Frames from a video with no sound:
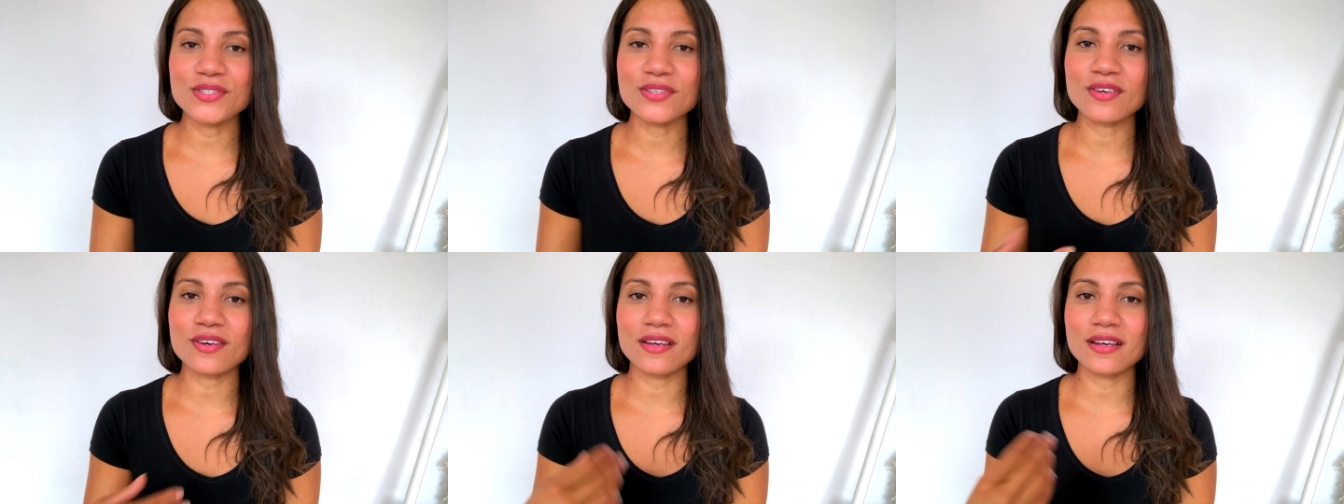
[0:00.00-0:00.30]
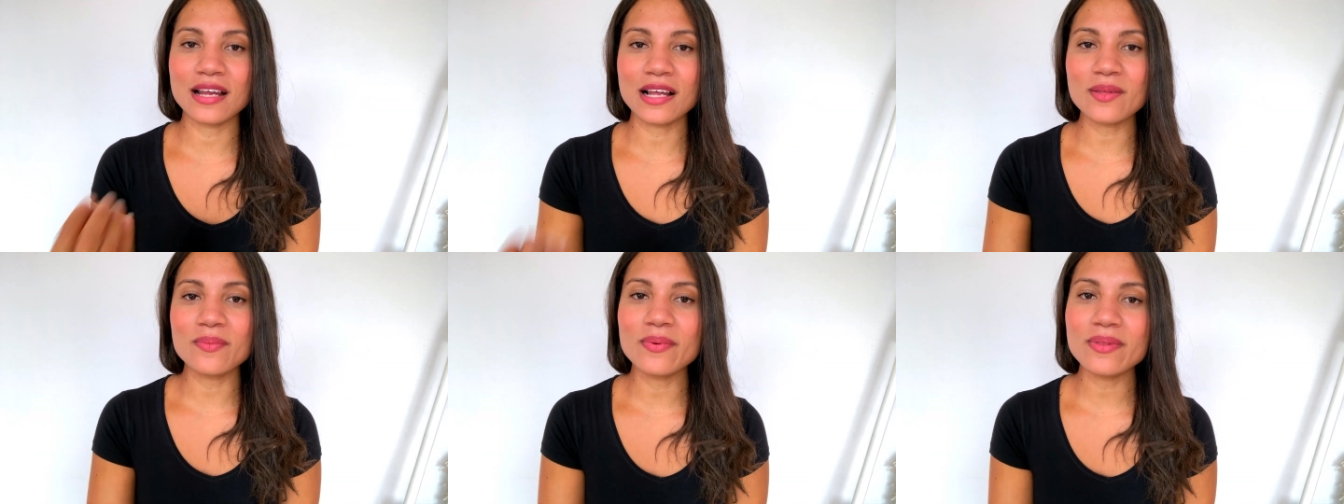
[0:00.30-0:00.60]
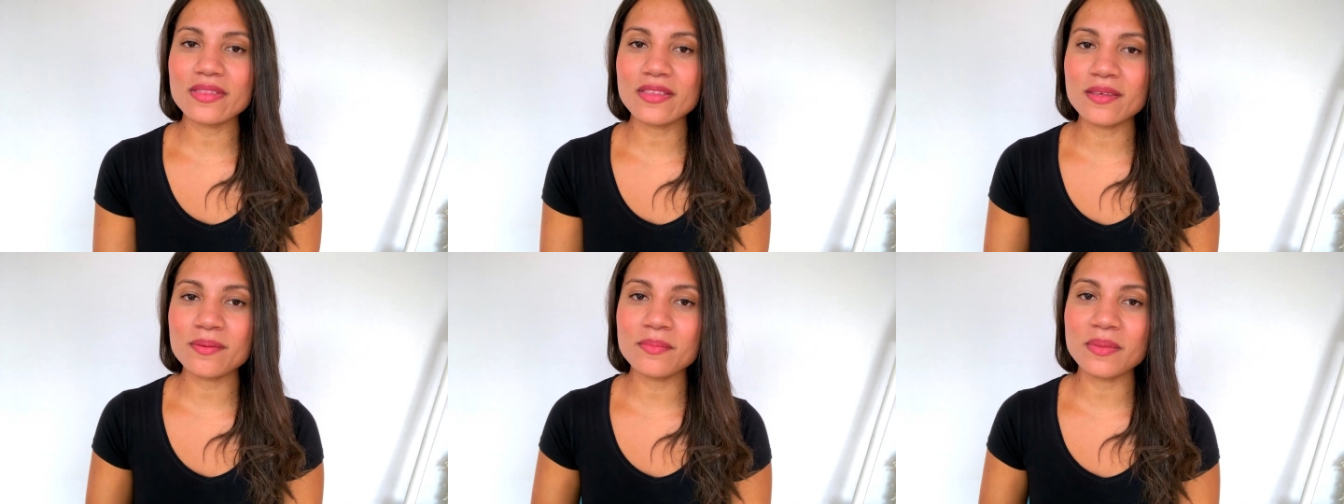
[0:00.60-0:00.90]
to connect
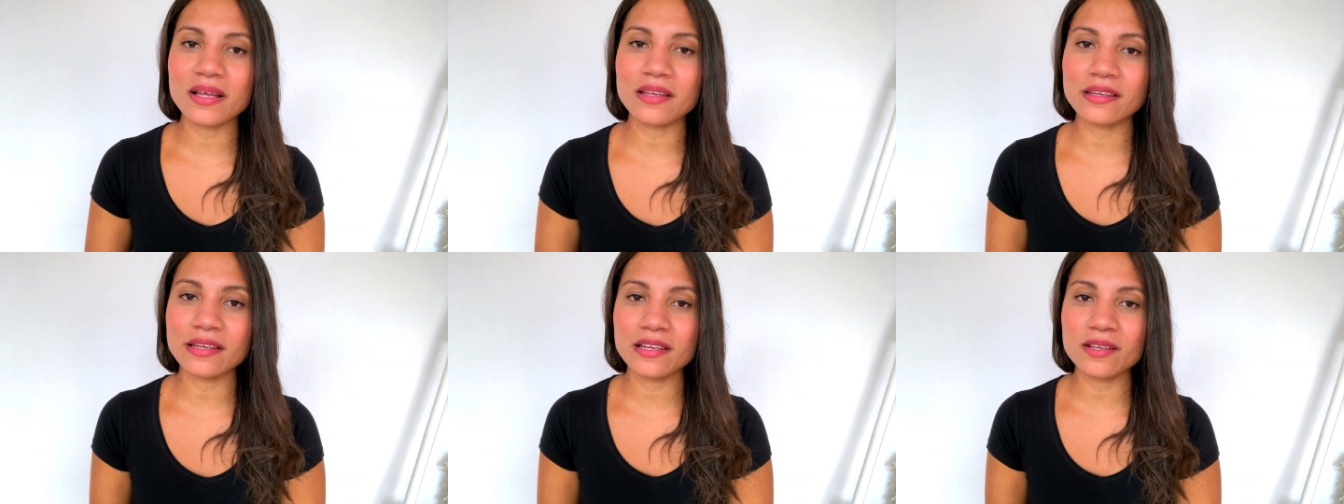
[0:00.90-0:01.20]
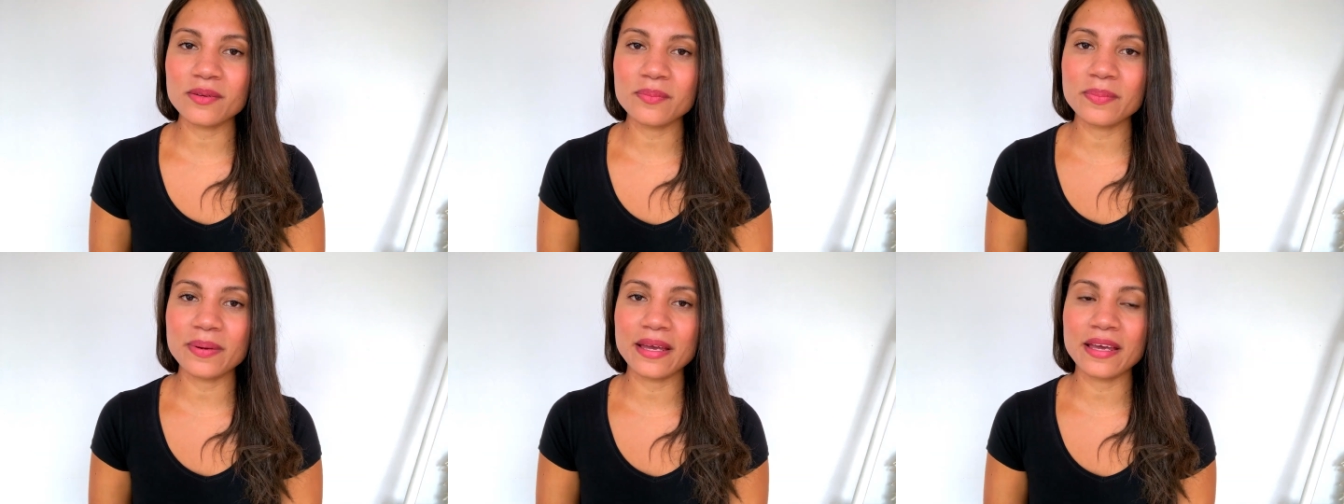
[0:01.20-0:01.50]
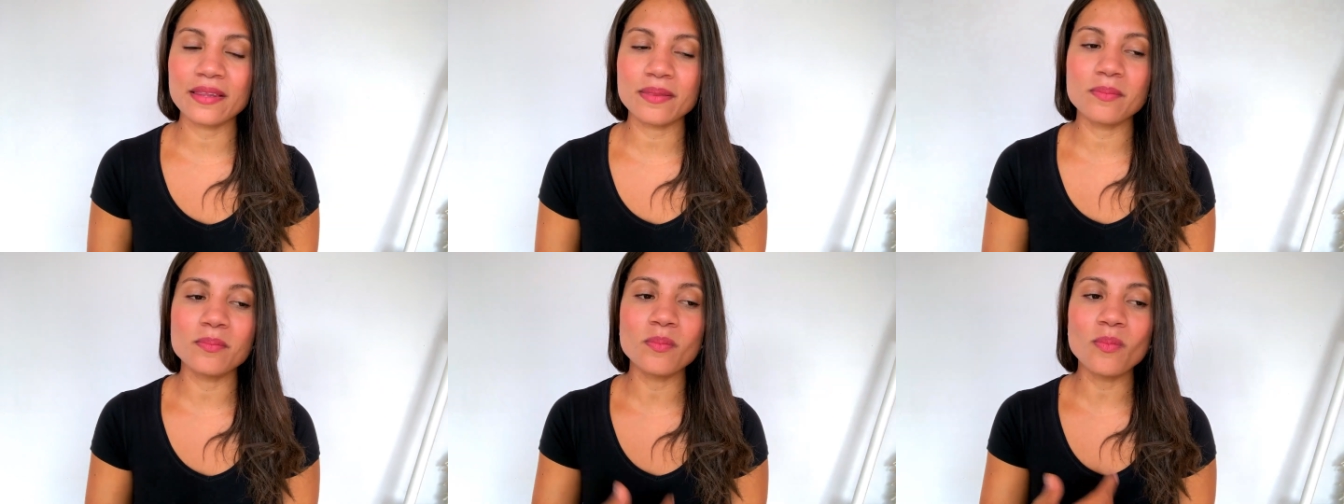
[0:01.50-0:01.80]
with them a little
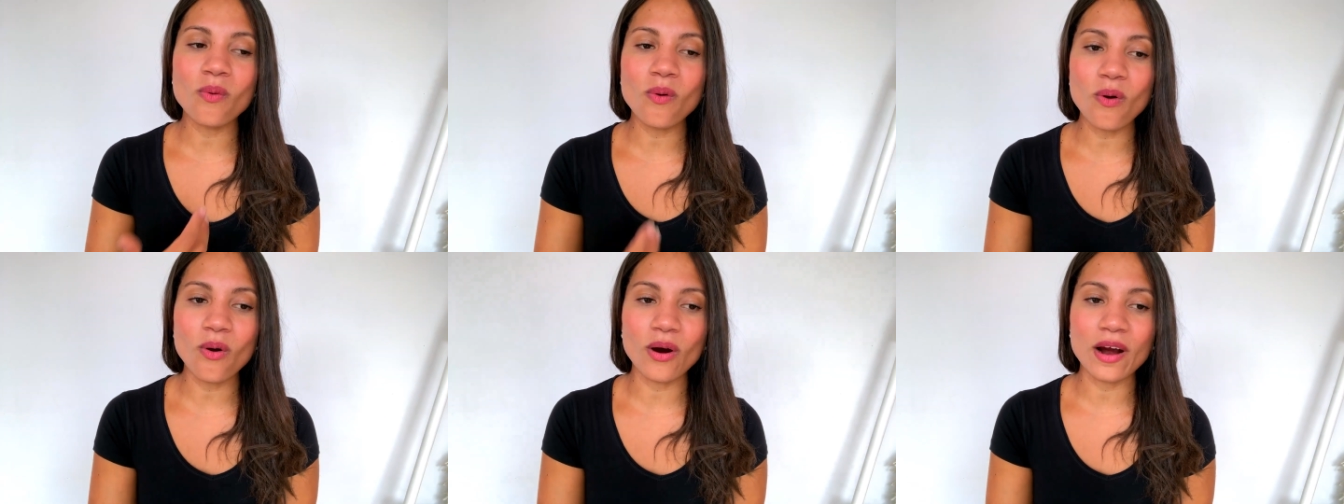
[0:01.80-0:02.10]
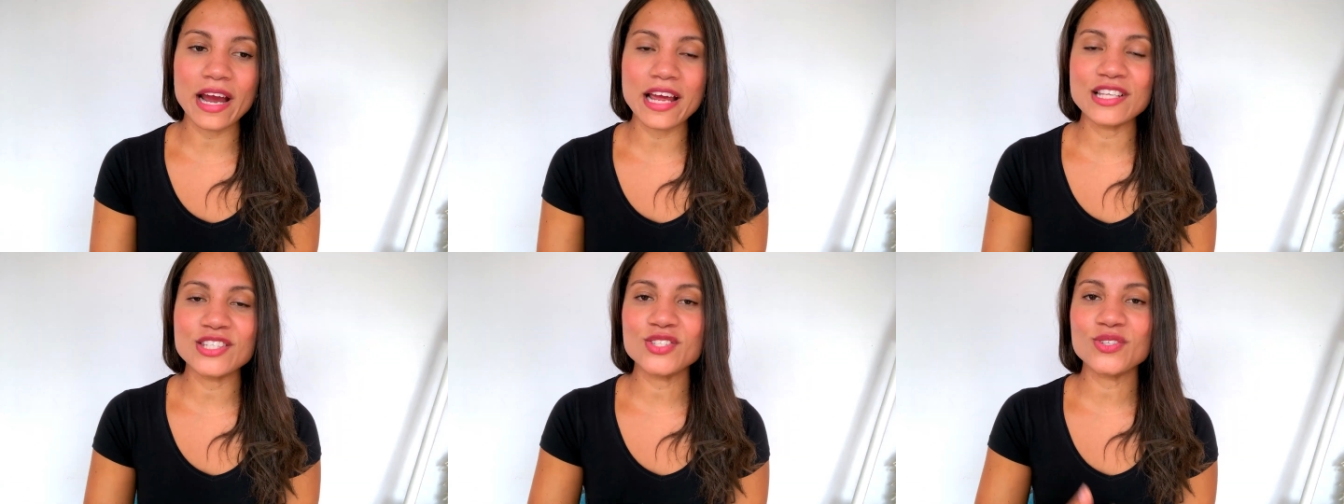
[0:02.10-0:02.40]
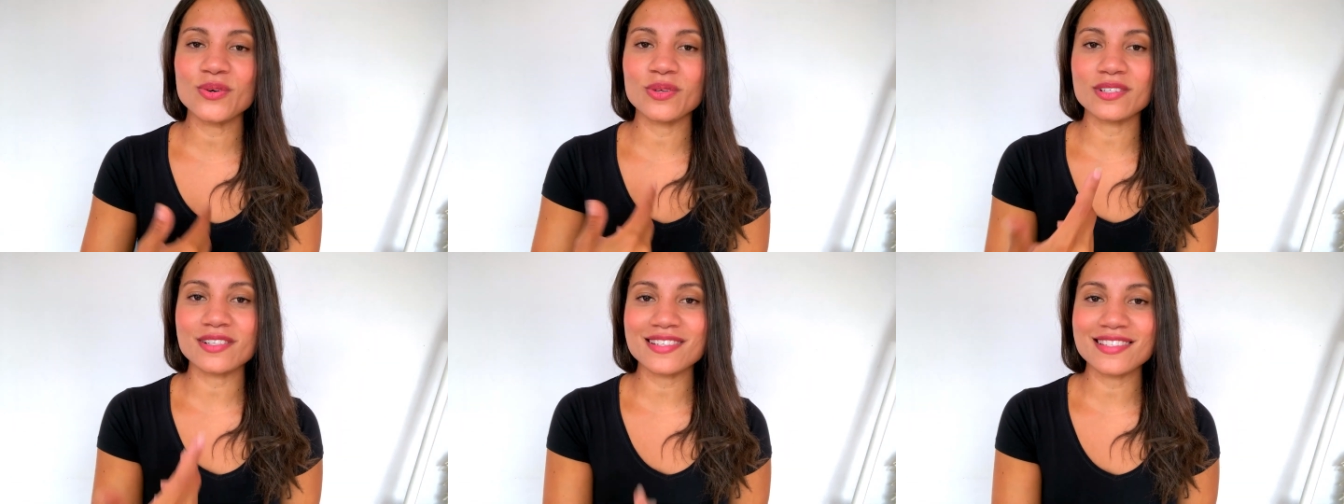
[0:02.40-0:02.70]
bit more and
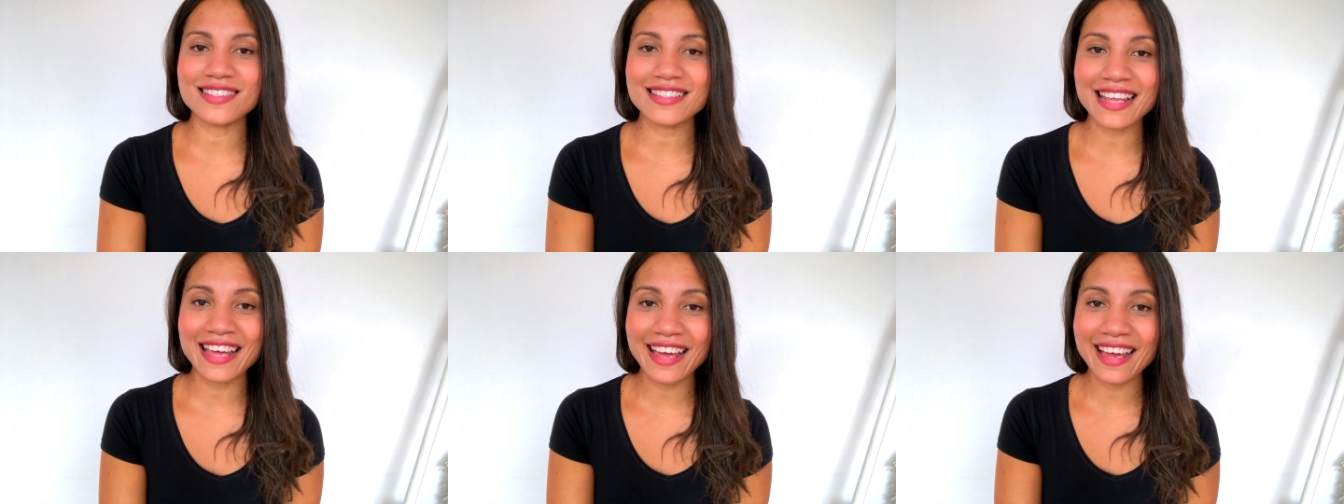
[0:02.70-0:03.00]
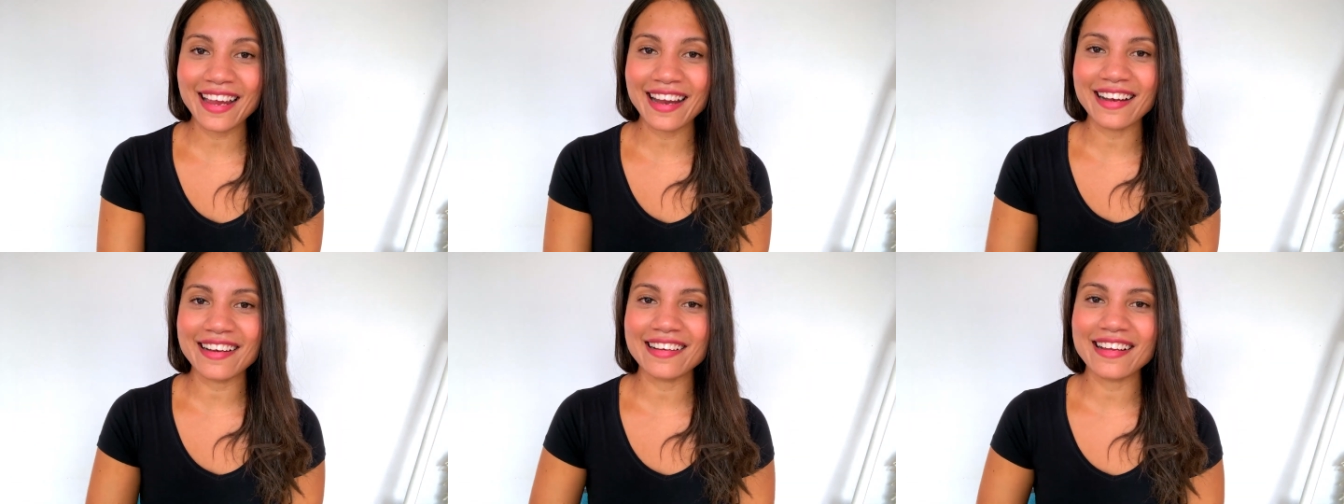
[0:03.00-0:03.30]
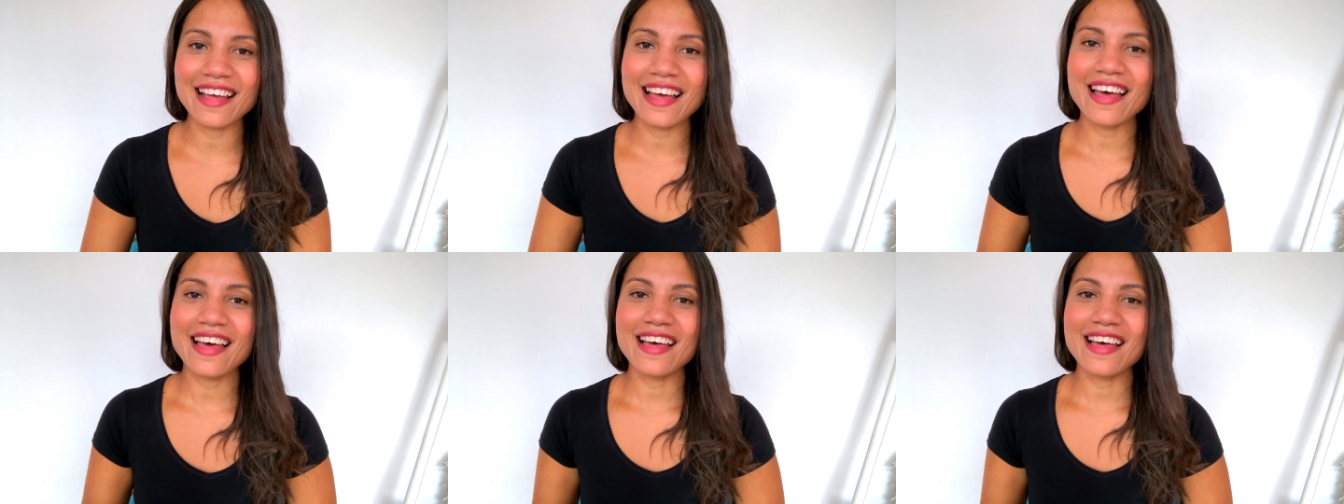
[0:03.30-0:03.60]
to understand